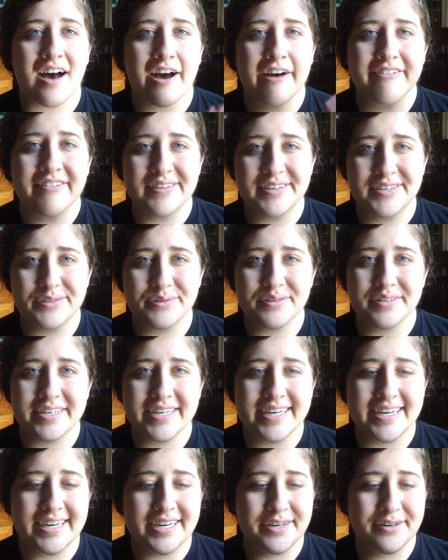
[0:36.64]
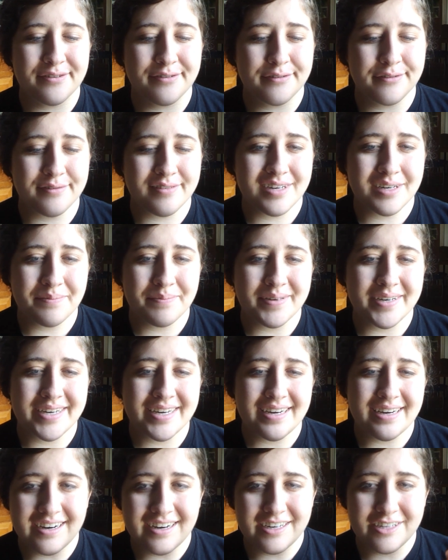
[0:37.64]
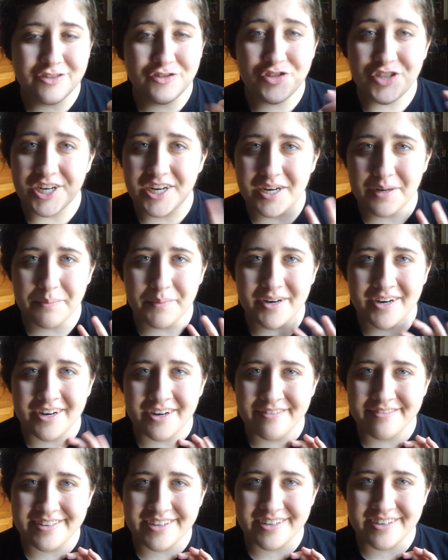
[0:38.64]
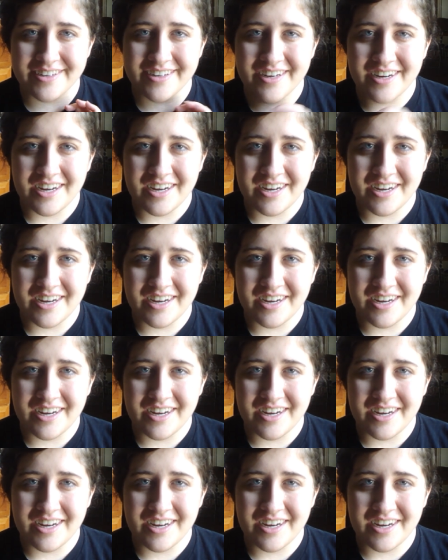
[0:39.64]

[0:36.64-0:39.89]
I found this really creepy gem of a